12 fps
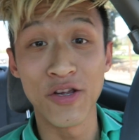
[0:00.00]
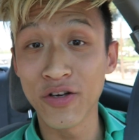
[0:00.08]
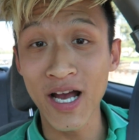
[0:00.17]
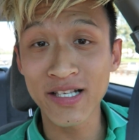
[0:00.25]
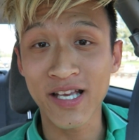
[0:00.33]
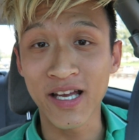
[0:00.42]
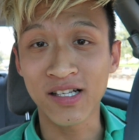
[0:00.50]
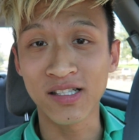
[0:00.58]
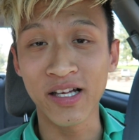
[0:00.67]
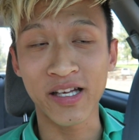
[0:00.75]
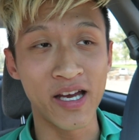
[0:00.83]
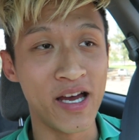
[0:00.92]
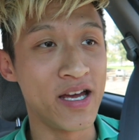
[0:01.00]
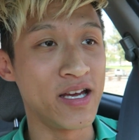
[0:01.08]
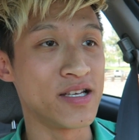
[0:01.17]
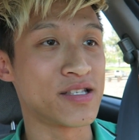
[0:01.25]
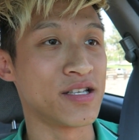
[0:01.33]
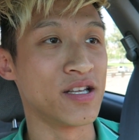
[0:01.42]
And you guys can click
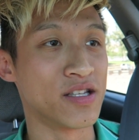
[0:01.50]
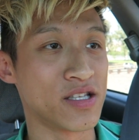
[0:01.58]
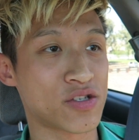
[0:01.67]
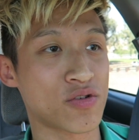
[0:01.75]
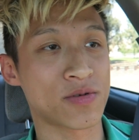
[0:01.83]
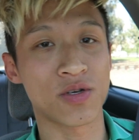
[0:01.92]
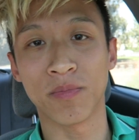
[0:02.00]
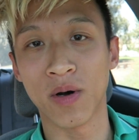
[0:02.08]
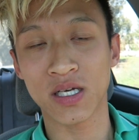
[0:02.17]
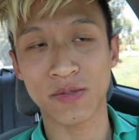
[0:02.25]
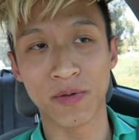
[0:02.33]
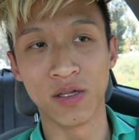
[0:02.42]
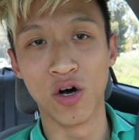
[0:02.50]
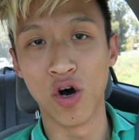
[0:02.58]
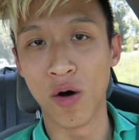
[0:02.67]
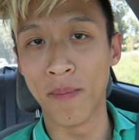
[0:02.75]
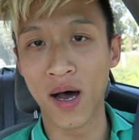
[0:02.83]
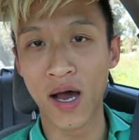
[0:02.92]
it. It's in the description box
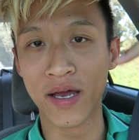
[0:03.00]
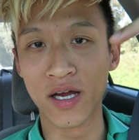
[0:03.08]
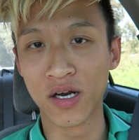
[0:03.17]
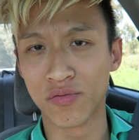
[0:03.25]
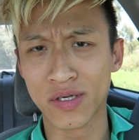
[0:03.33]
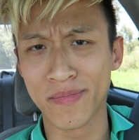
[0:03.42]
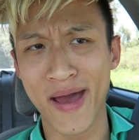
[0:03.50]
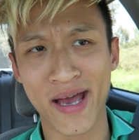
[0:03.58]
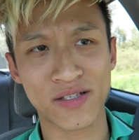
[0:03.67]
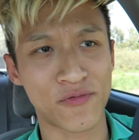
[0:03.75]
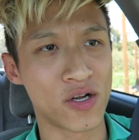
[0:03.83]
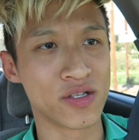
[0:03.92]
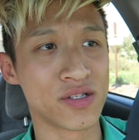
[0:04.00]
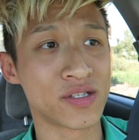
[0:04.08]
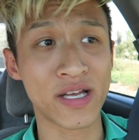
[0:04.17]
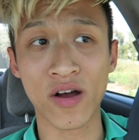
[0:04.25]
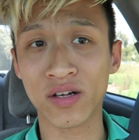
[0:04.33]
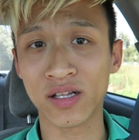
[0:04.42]
below on my uh, remix from
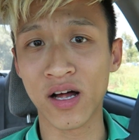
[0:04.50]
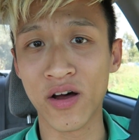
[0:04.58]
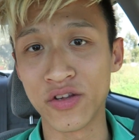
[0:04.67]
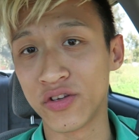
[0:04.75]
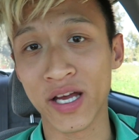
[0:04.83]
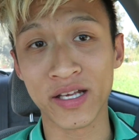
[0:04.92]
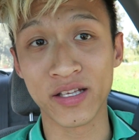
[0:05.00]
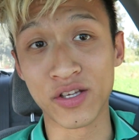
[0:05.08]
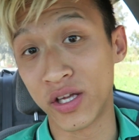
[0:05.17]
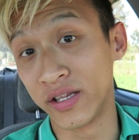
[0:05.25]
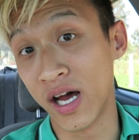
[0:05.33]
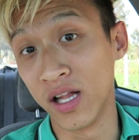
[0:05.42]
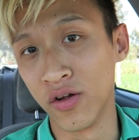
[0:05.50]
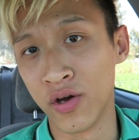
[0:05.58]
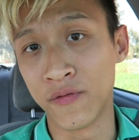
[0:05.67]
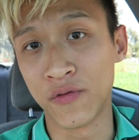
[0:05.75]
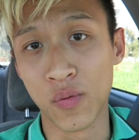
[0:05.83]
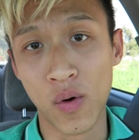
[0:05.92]
SoundCloud. You can, you can
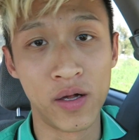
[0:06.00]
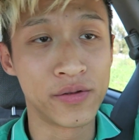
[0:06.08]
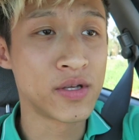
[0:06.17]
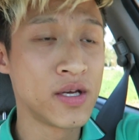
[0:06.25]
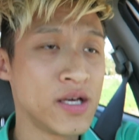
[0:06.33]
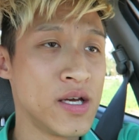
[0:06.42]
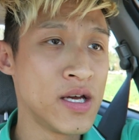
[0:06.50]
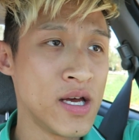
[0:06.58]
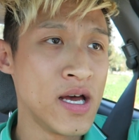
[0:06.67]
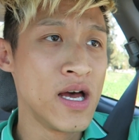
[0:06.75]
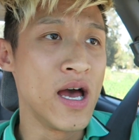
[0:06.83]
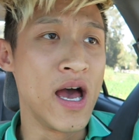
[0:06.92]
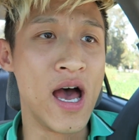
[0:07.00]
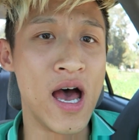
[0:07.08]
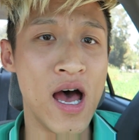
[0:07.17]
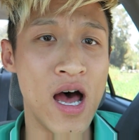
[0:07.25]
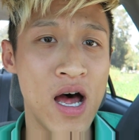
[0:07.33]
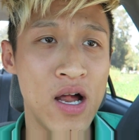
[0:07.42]
download if you want.
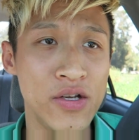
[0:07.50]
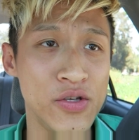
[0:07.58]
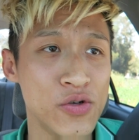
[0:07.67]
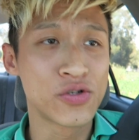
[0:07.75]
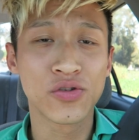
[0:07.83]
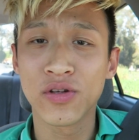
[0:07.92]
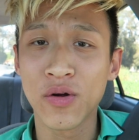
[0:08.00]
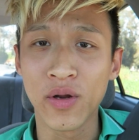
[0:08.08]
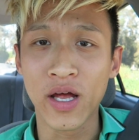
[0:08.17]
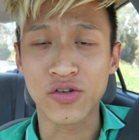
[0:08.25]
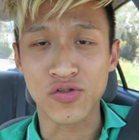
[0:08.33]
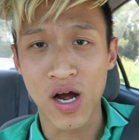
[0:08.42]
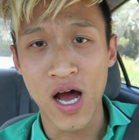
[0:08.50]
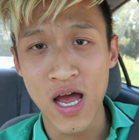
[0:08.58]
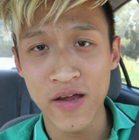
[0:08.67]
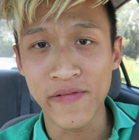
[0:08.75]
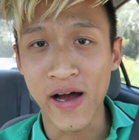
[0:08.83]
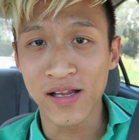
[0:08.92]
And usually when I
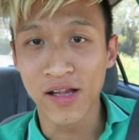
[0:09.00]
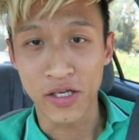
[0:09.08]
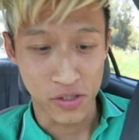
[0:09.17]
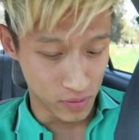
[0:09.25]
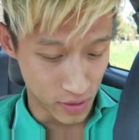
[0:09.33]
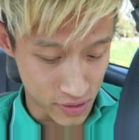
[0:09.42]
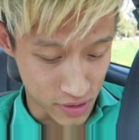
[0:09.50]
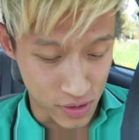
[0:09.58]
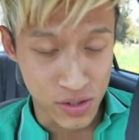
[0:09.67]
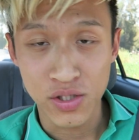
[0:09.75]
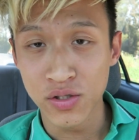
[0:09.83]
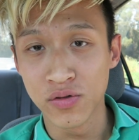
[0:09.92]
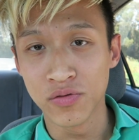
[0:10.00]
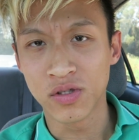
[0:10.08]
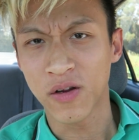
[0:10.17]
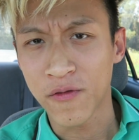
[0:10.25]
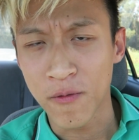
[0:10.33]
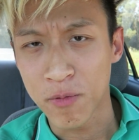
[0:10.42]
drive, I like to listen to
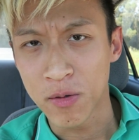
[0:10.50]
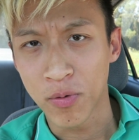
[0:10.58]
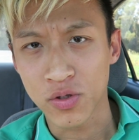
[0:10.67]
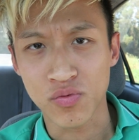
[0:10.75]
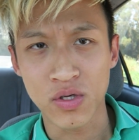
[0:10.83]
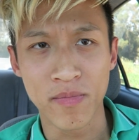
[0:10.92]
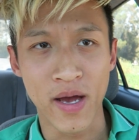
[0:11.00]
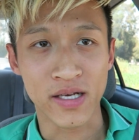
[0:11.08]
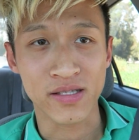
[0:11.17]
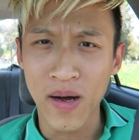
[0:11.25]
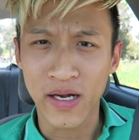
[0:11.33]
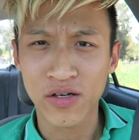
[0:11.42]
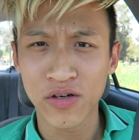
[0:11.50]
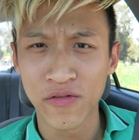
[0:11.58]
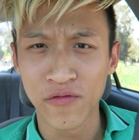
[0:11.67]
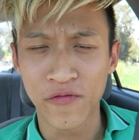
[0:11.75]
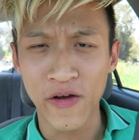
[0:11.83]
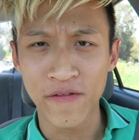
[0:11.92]
different people's remix. My
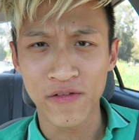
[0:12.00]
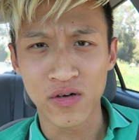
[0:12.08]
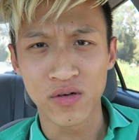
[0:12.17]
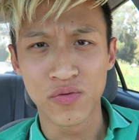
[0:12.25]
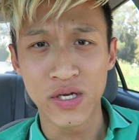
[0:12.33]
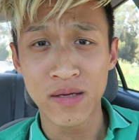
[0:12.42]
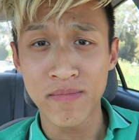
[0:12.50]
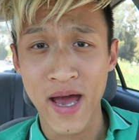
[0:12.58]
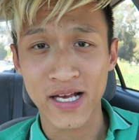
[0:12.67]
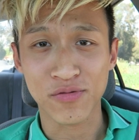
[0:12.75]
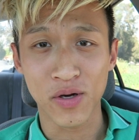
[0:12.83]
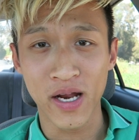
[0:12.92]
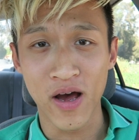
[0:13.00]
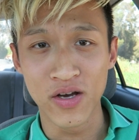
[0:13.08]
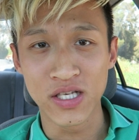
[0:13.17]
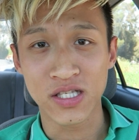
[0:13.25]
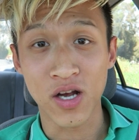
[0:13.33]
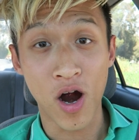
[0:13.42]
current favorite remix right now
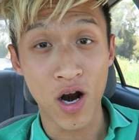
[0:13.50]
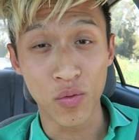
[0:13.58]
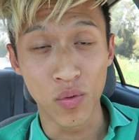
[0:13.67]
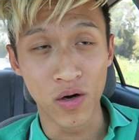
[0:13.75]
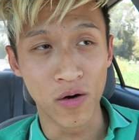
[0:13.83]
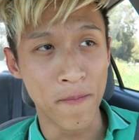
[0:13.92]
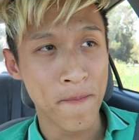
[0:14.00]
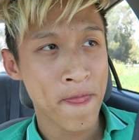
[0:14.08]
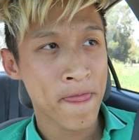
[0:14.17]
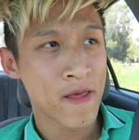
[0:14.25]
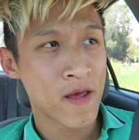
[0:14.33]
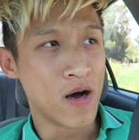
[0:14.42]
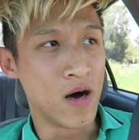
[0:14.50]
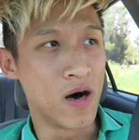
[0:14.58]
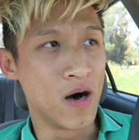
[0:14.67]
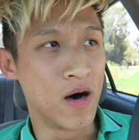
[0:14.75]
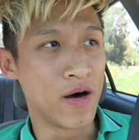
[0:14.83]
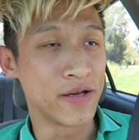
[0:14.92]
is Hardwell
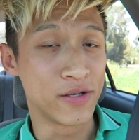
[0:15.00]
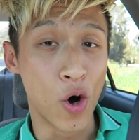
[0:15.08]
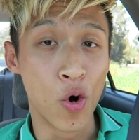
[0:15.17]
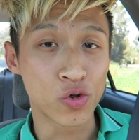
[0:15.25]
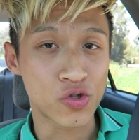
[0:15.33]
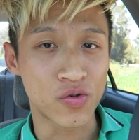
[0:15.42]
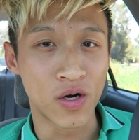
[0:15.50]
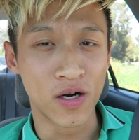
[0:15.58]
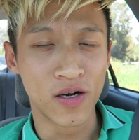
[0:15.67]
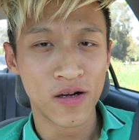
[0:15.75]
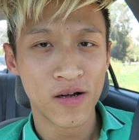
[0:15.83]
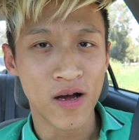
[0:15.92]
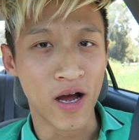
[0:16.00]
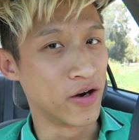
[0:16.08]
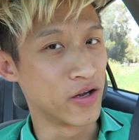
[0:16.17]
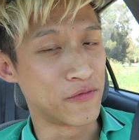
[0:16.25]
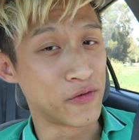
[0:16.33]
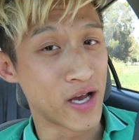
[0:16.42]
uh, in Ultra. I
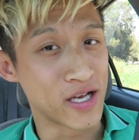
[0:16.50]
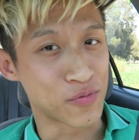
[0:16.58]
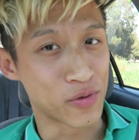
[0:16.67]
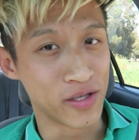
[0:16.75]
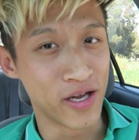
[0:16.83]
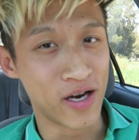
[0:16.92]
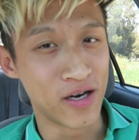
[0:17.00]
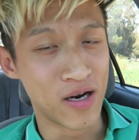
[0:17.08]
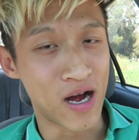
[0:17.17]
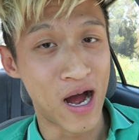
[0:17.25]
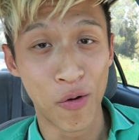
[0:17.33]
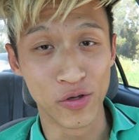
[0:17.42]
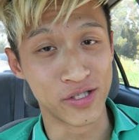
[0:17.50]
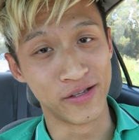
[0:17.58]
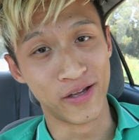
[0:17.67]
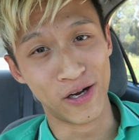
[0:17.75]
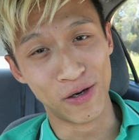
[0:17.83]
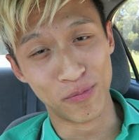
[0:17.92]
don't know if you guys were there. I
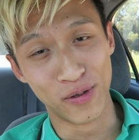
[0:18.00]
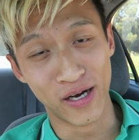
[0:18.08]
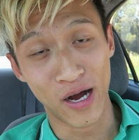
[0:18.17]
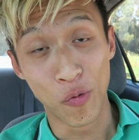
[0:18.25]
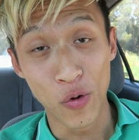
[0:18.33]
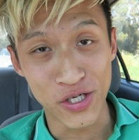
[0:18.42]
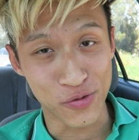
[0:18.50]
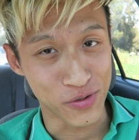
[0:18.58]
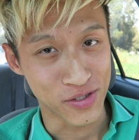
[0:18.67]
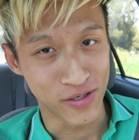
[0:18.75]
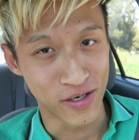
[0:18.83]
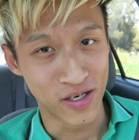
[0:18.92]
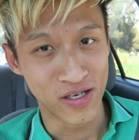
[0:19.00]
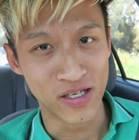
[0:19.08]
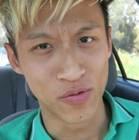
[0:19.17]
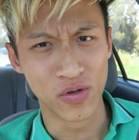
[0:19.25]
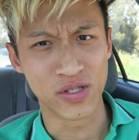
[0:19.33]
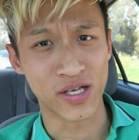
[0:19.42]
wasn't there, but I wish was there.
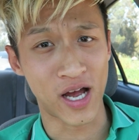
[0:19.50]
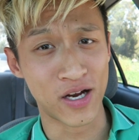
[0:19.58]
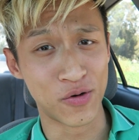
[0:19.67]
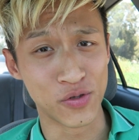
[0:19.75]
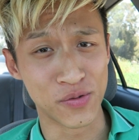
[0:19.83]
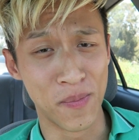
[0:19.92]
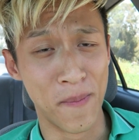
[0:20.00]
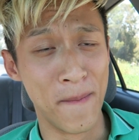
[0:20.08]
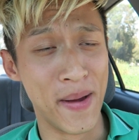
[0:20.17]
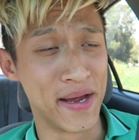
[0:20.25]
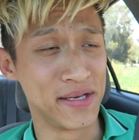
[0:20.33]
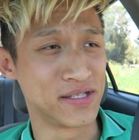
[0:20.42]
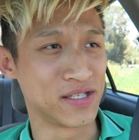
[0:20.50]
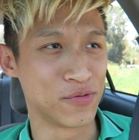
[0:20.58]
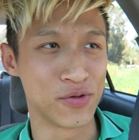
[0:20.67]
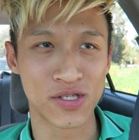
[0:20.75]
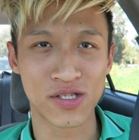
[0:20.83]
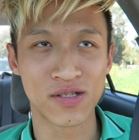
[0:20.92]
It was, I heard was amazing.
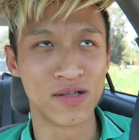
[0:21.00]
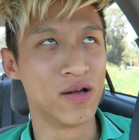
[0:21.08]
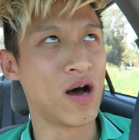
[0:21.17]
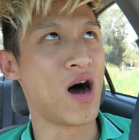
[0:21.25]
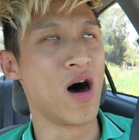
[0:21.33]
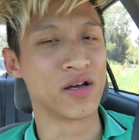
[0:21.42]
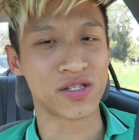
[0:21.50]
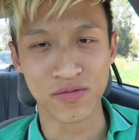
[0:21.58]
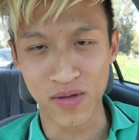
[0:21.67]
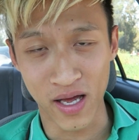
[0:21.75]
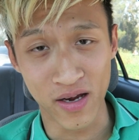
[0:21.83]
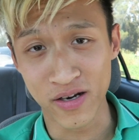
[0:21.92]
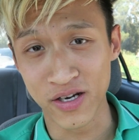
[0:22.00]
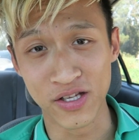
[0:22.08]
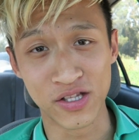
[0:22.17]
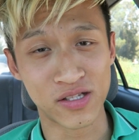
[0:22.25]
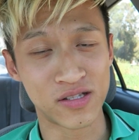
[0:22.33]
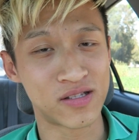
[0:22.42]
It was awesome. I heard
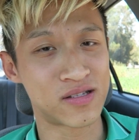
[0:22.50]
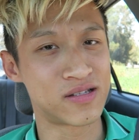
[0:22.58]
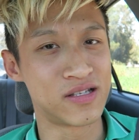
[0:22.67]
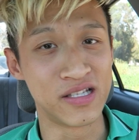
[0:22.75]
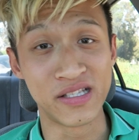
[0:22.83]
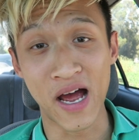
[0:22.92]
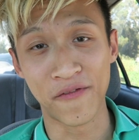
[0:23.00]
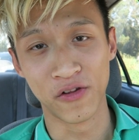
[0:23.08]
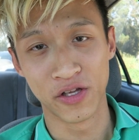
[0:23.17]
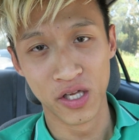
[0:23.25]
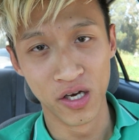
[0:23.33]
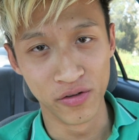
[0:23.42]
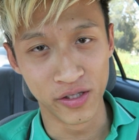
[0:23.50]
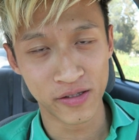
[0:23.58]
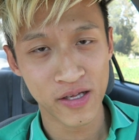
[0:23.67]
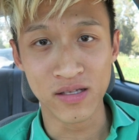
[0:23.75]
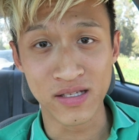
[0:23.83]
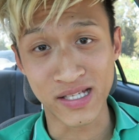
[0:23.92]
he, he definitely nailed it.